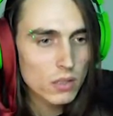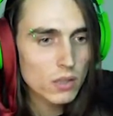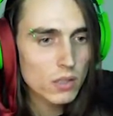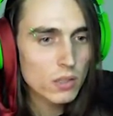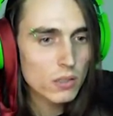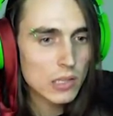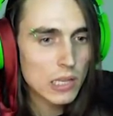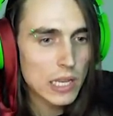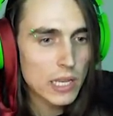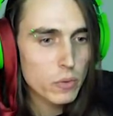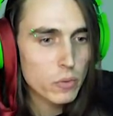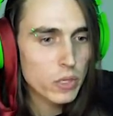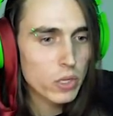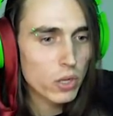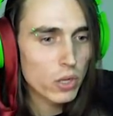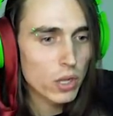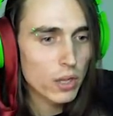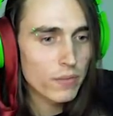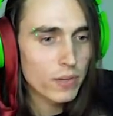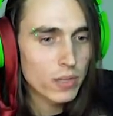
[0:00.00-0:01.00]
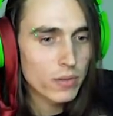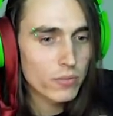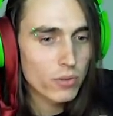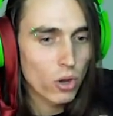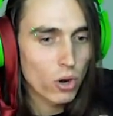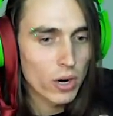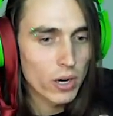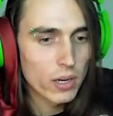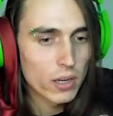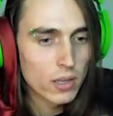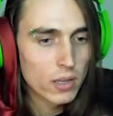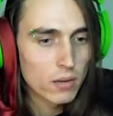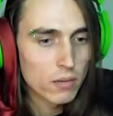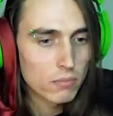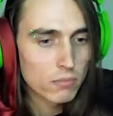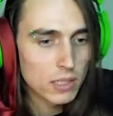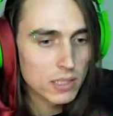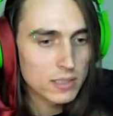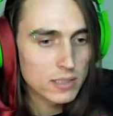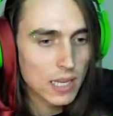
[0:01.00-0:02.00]
There's liquid all over the floor.
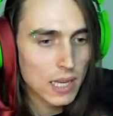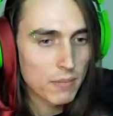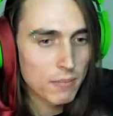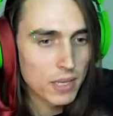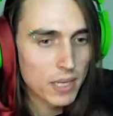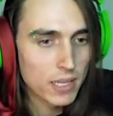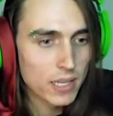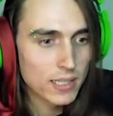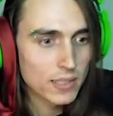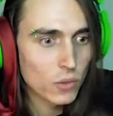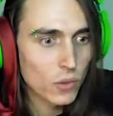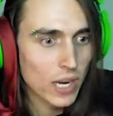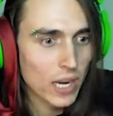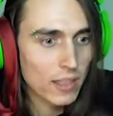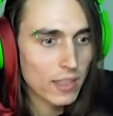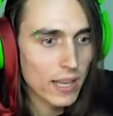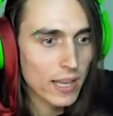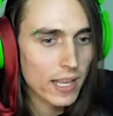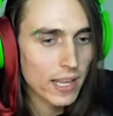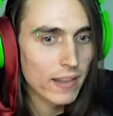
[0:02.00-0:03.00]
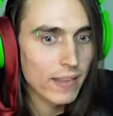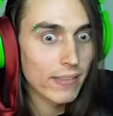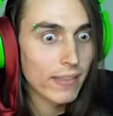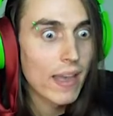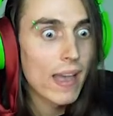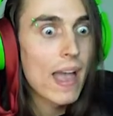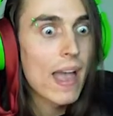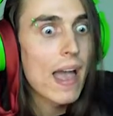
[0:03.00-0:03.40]
Please tell me it is what I think it is.